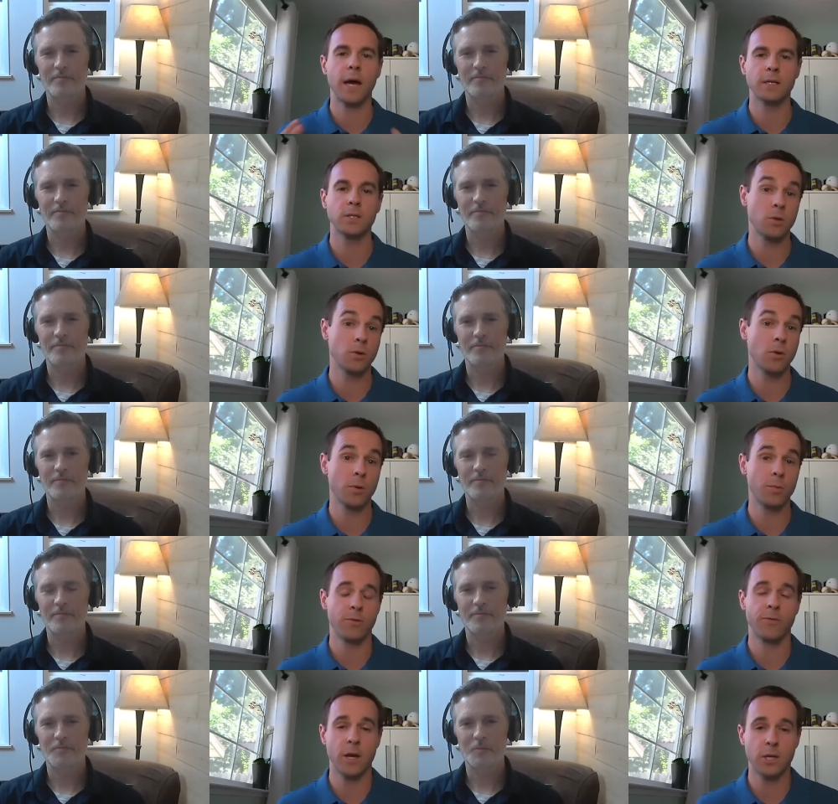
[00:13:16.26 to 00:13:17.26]
Speaker 1: as
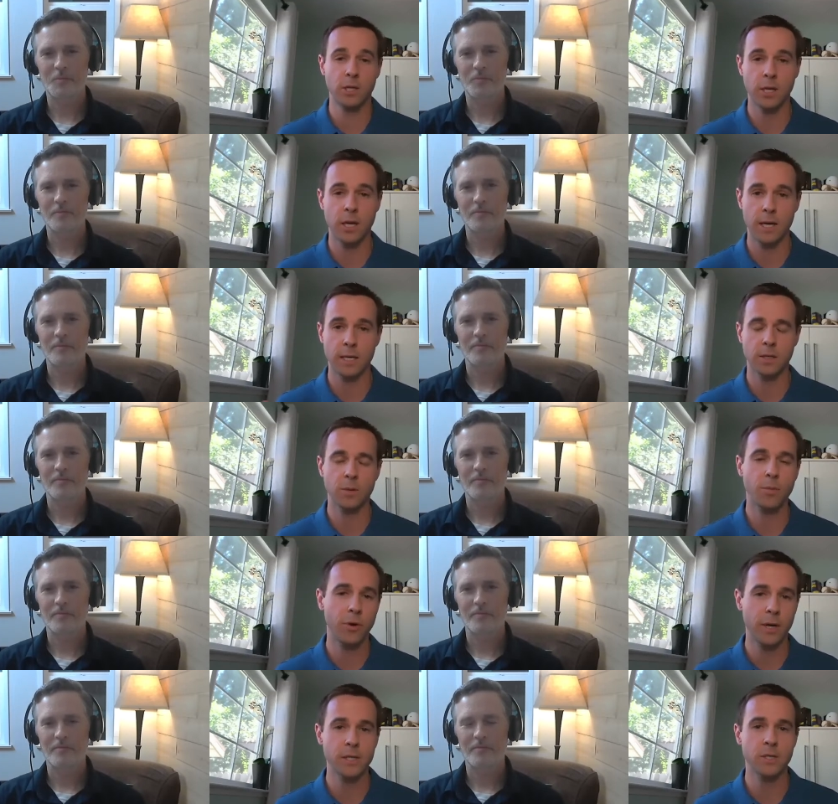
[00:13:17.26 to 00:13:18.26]
your profession as an
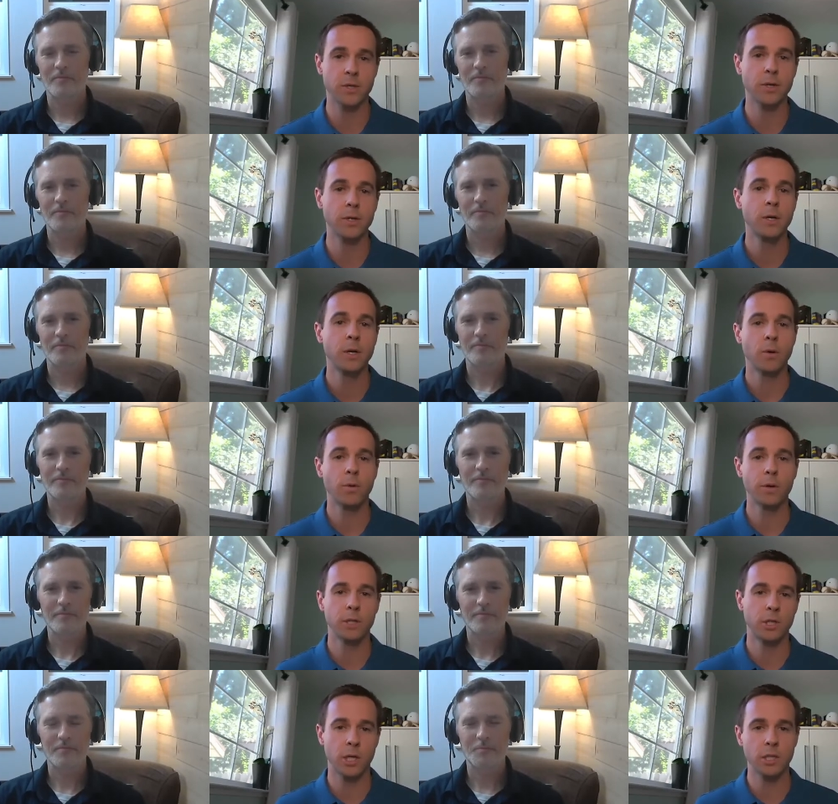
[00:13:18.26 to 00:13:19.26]
appraiser?
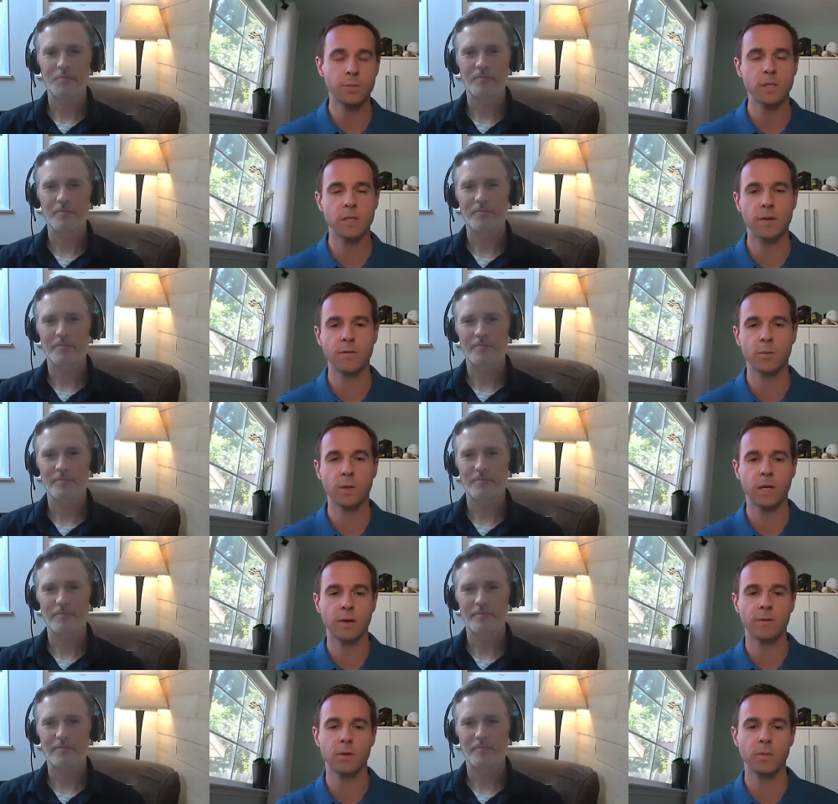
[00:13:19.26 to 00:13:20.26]
What adjustments have you
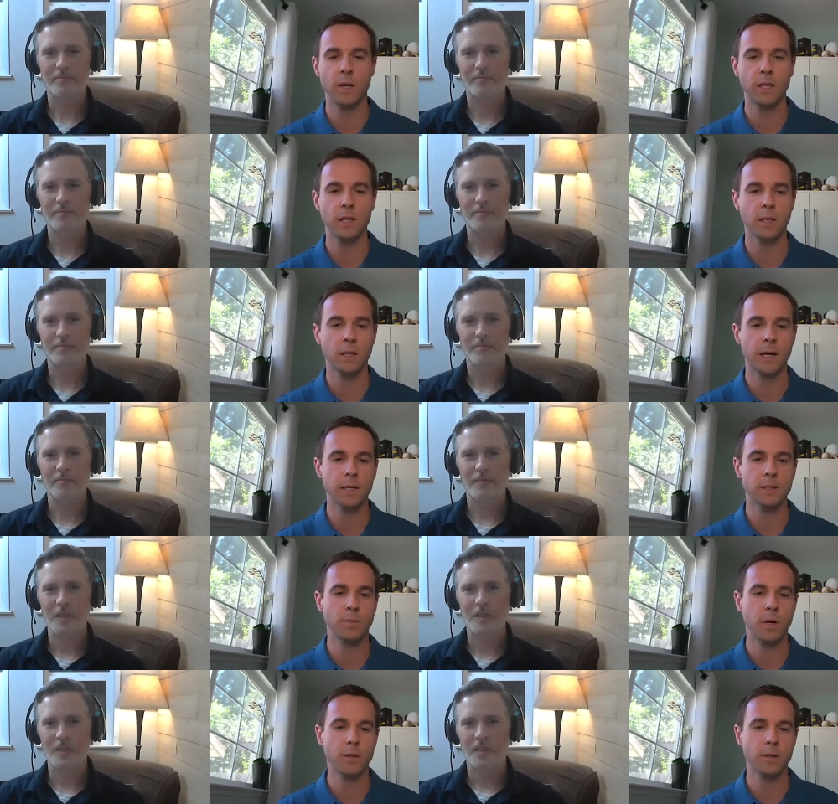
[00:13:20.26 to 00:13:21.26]
been having to make in the
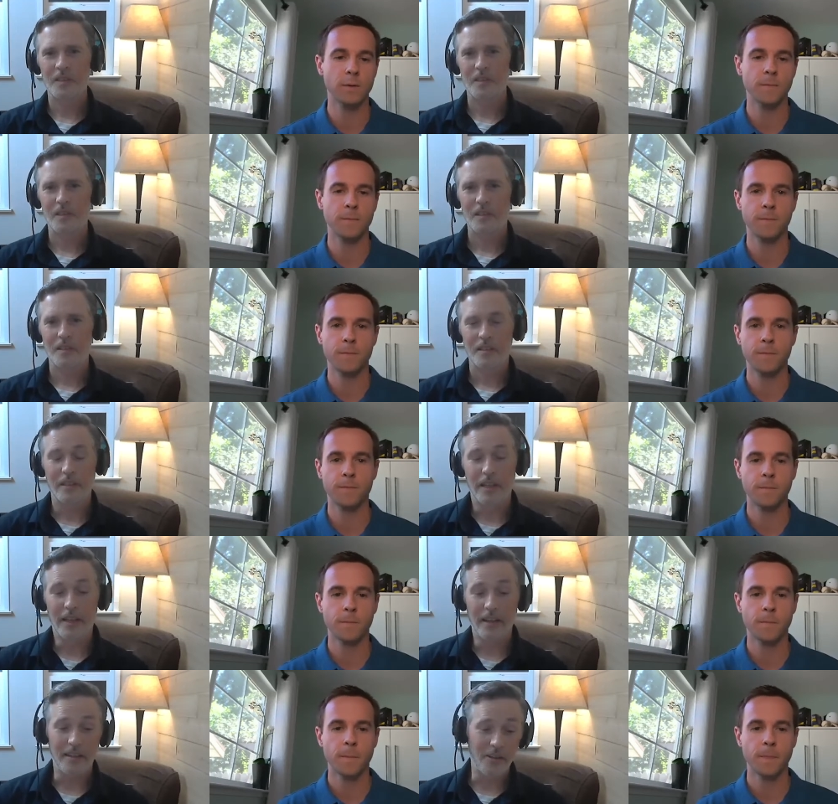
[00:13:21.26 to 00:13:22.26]
last month?
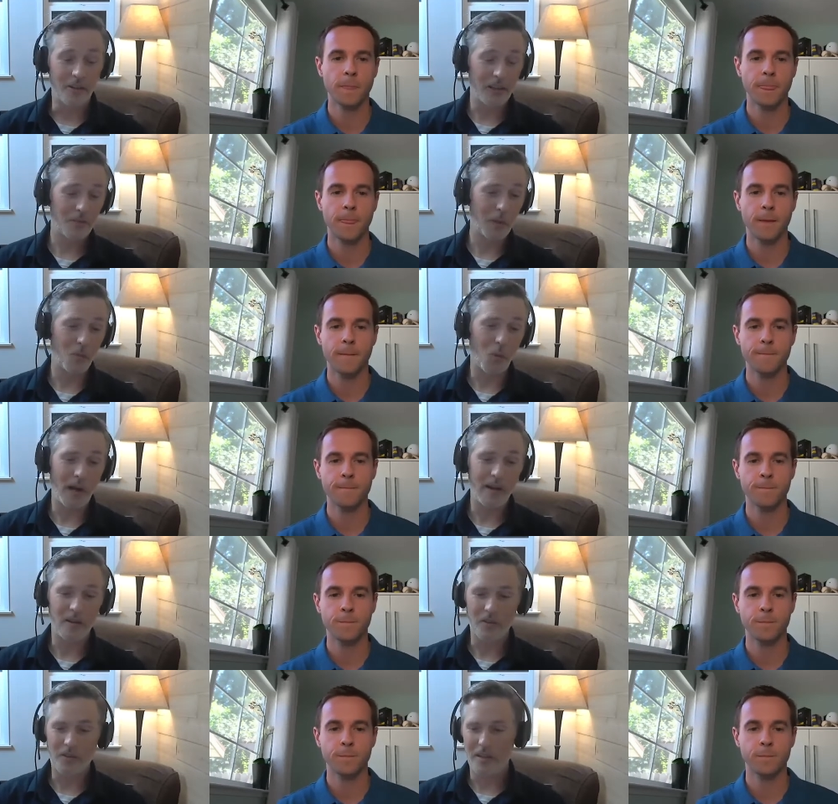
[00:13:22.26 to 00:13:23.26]
Speaker 2: Yeah, no, it's been
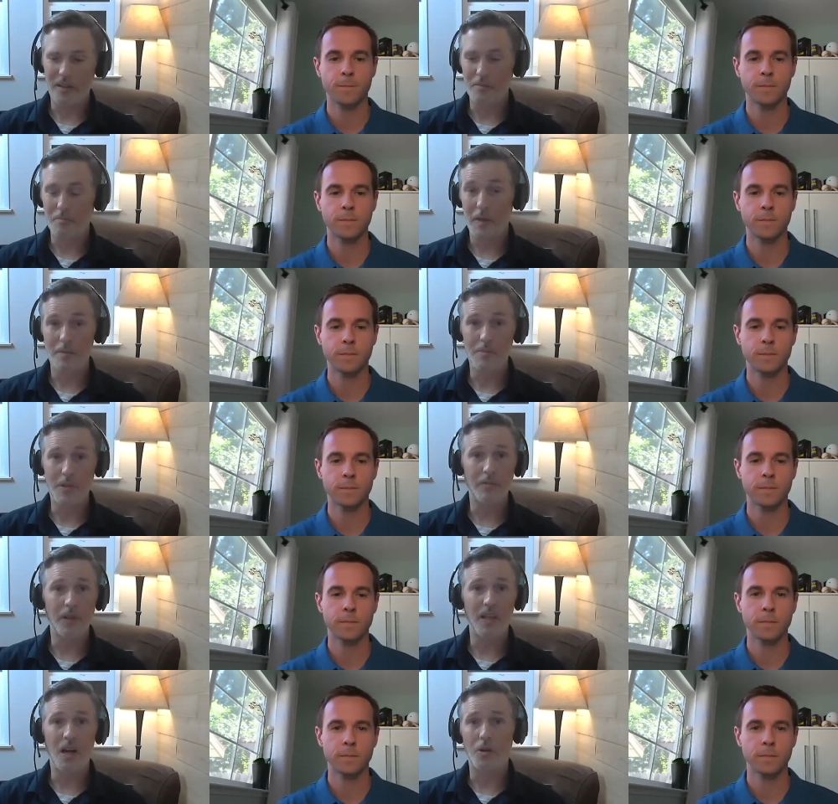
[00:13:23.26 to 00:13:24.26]
wild. Um, I'm
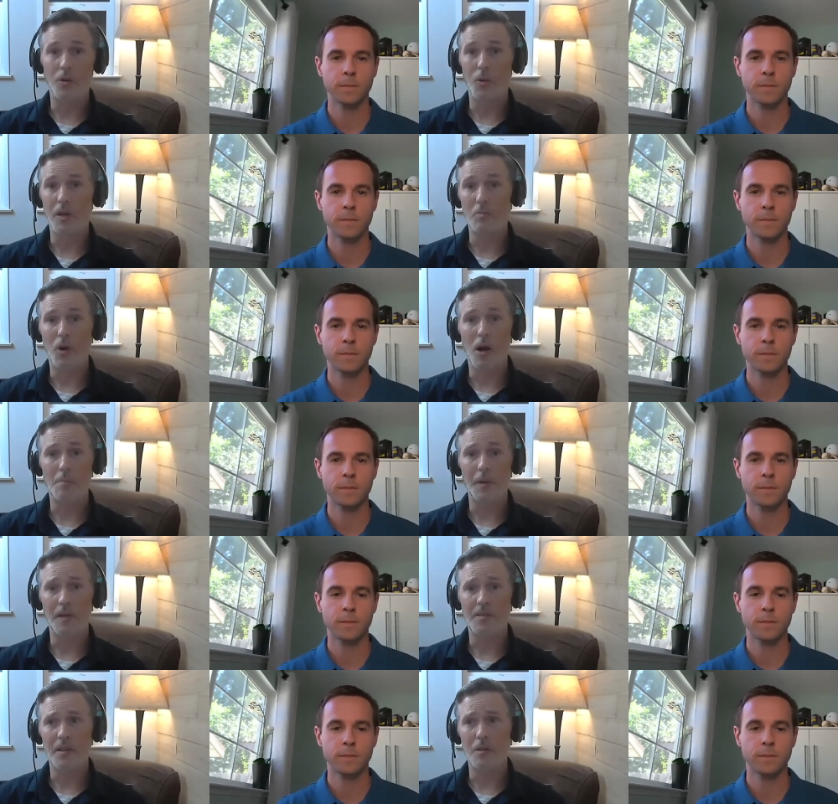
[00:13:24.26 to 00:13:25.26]
definitely not going in
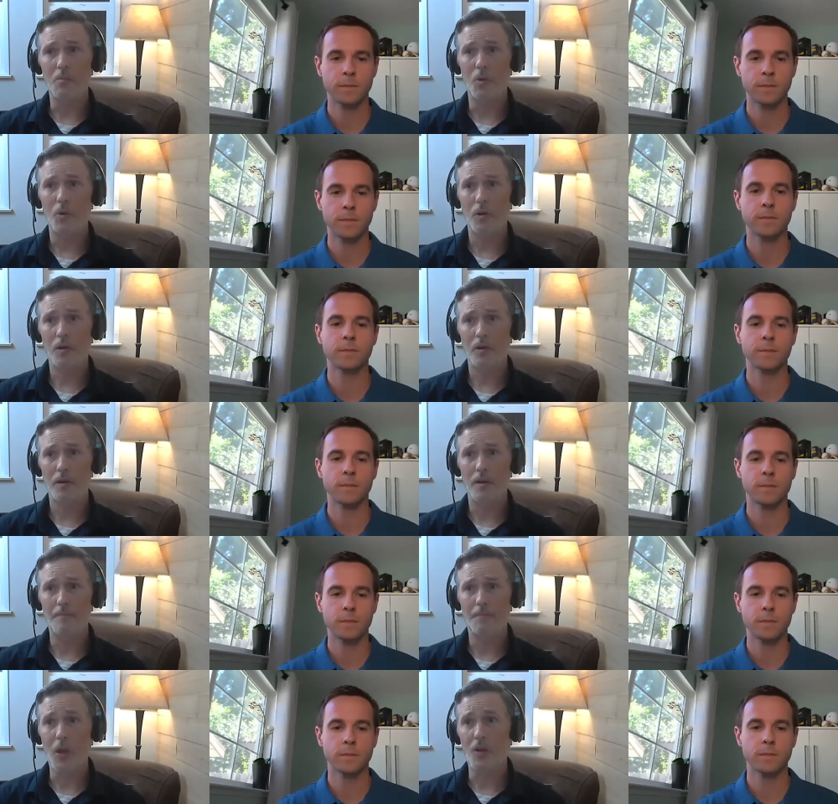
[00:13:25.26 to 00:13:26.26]
properties anymore.
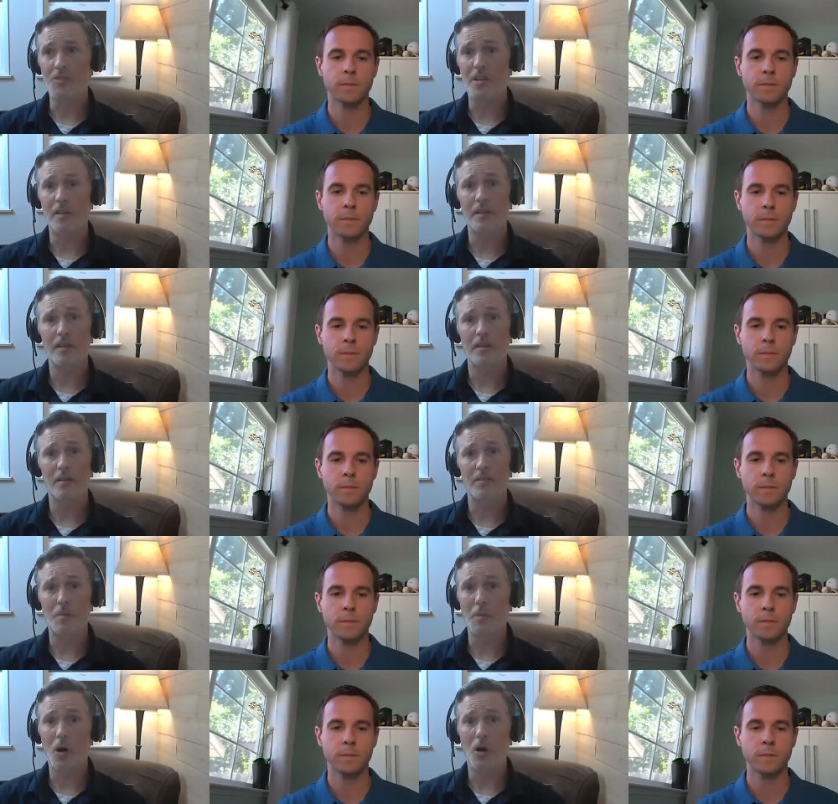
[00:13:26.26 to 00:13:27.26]
Um, I'll say that
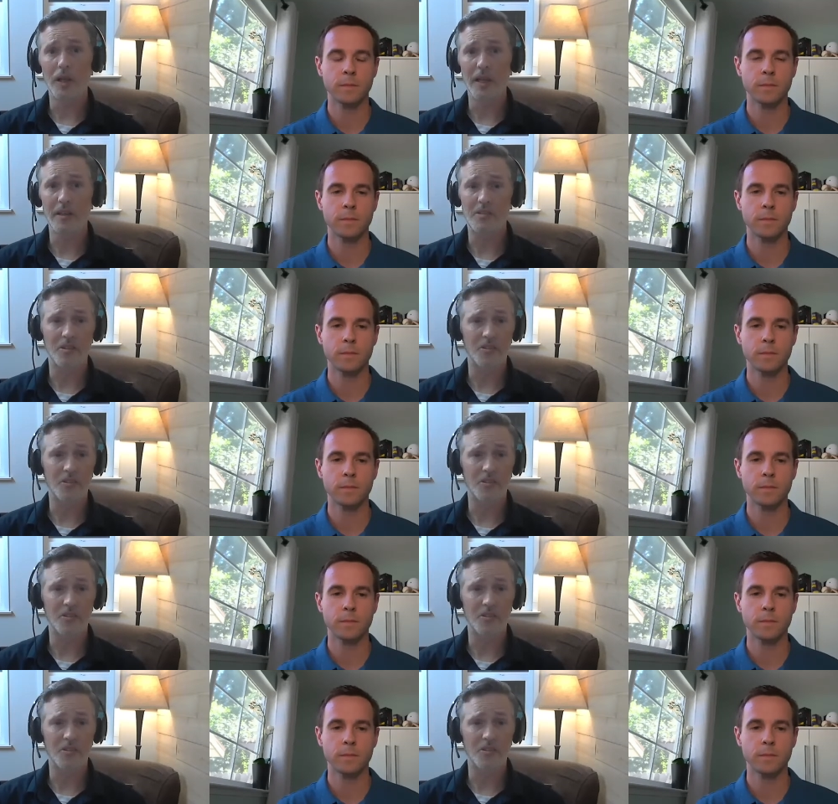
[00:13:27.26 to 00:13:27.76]
some colleagues, they're